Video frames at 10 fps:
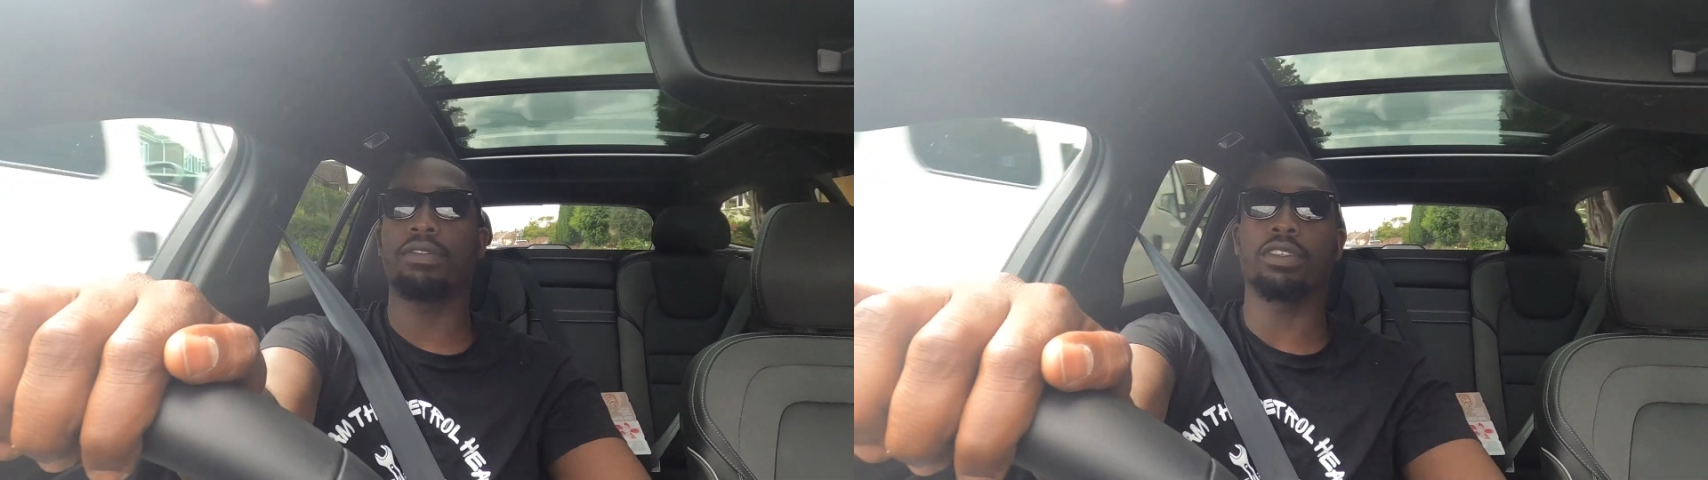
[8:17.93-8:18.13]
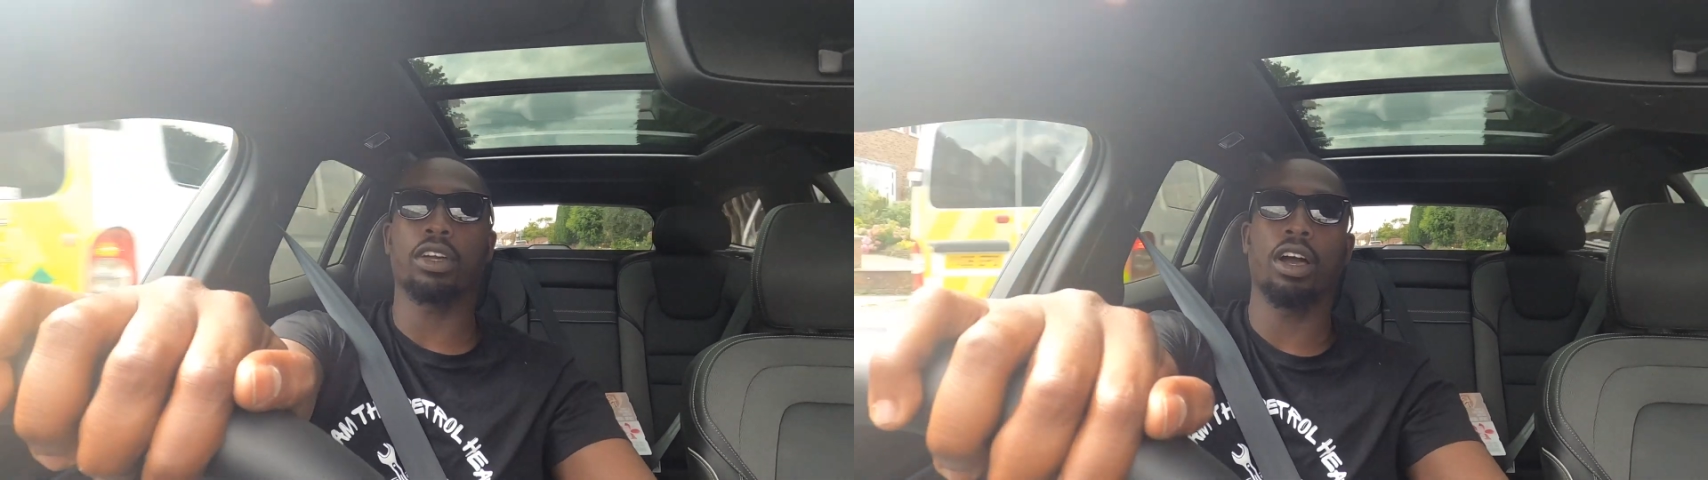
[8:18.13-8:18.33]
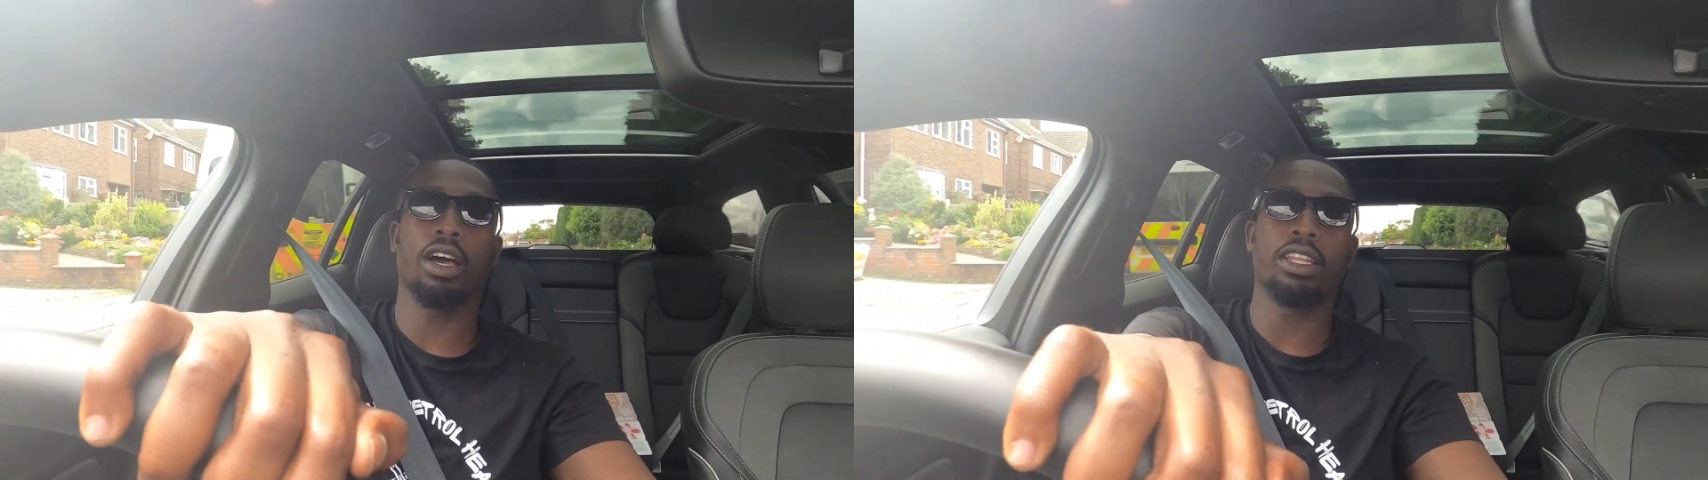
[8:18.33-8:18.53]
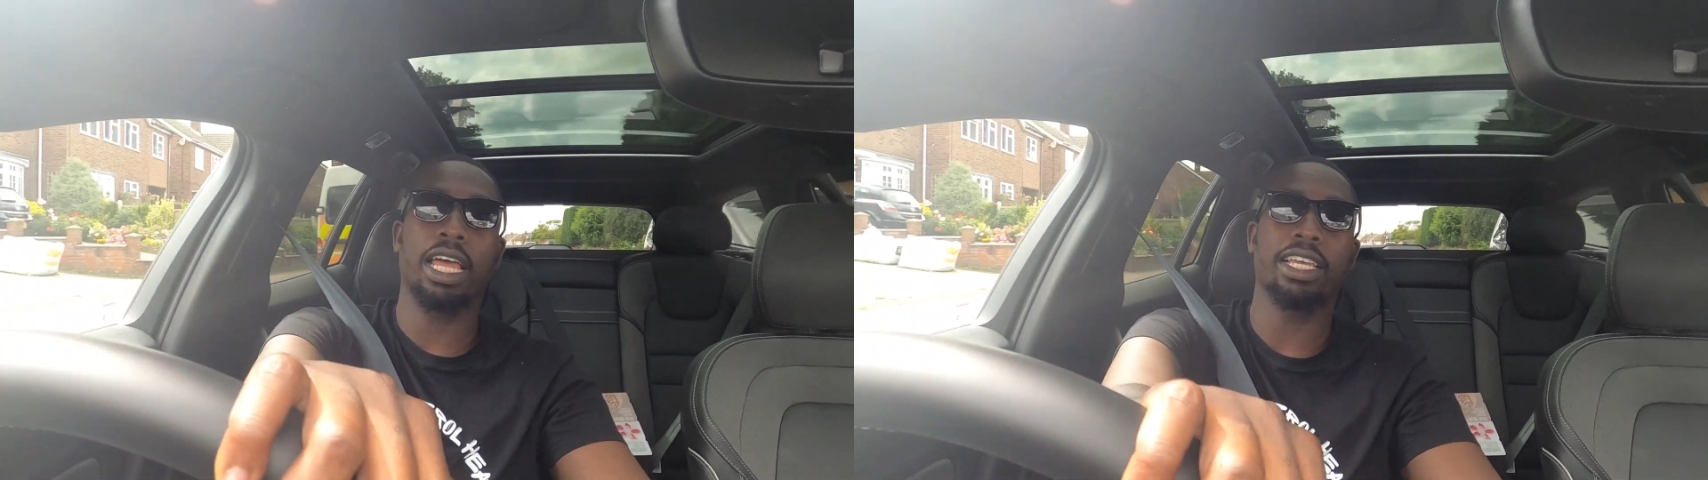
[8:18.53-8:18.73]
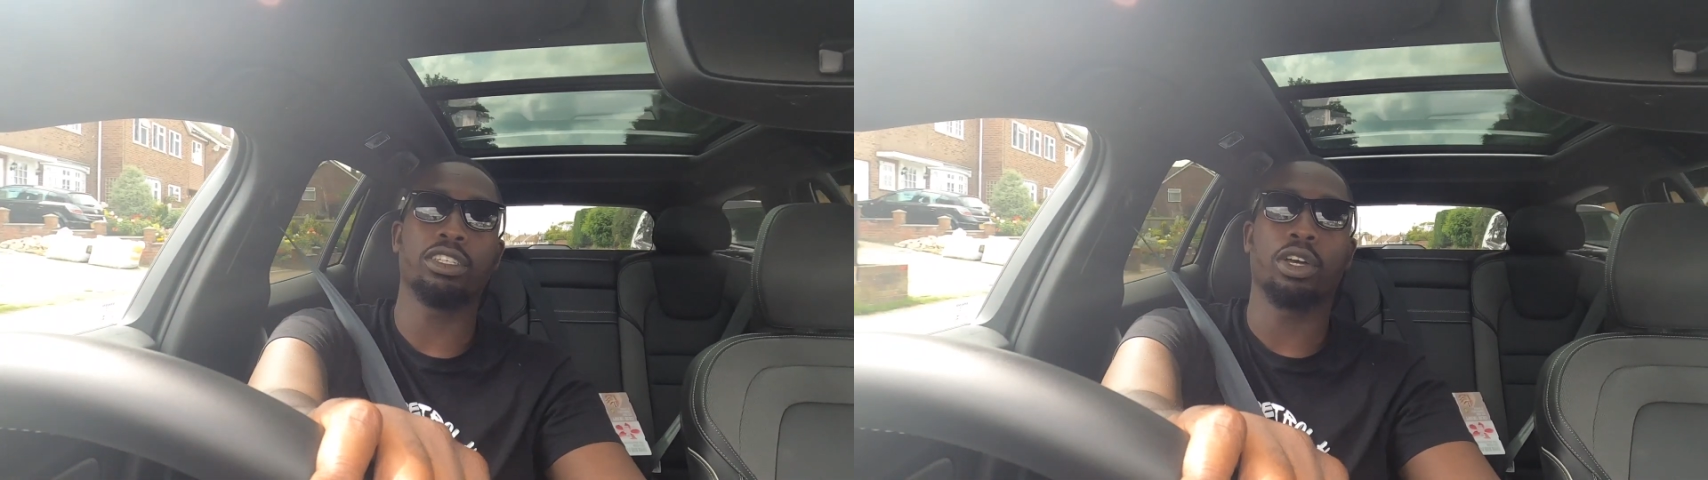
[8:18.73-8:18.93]
of the car,
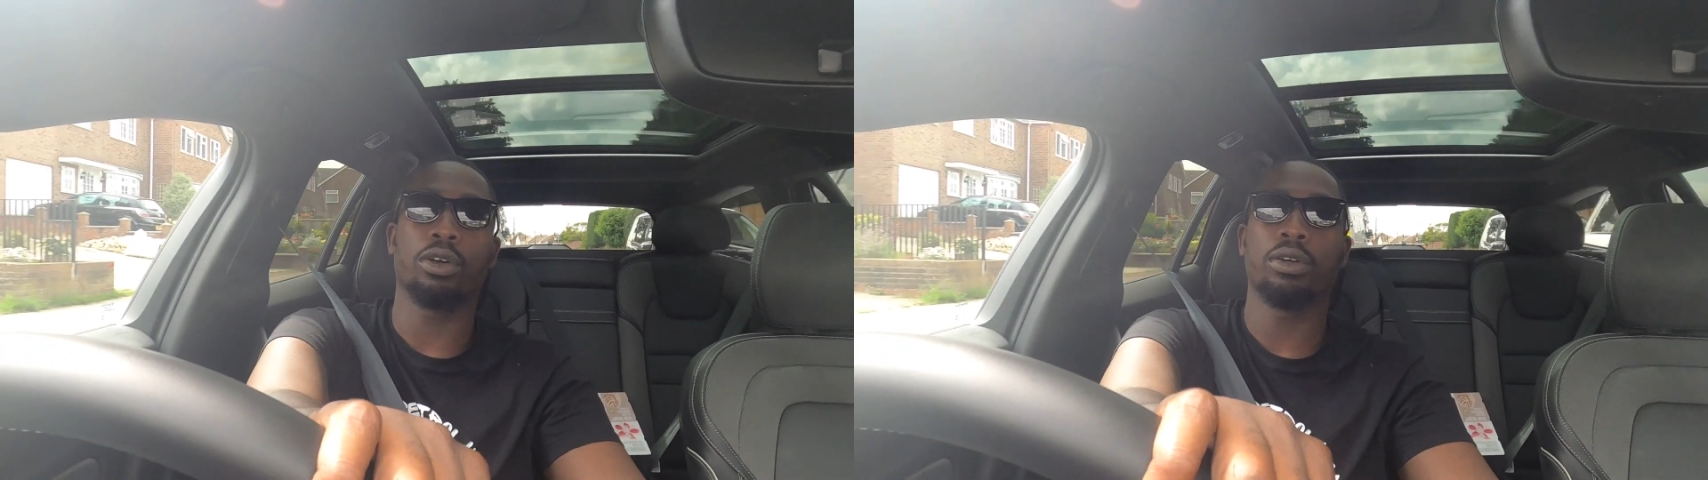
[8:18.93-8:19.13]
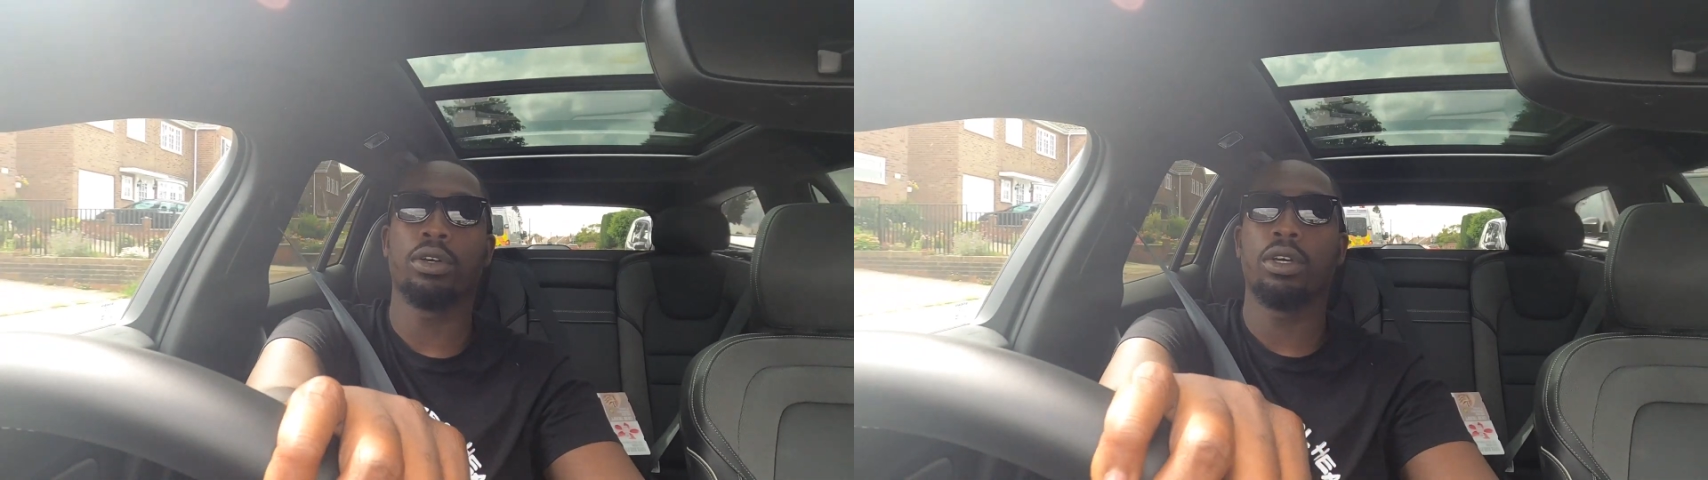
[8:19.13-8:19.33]
like, you know.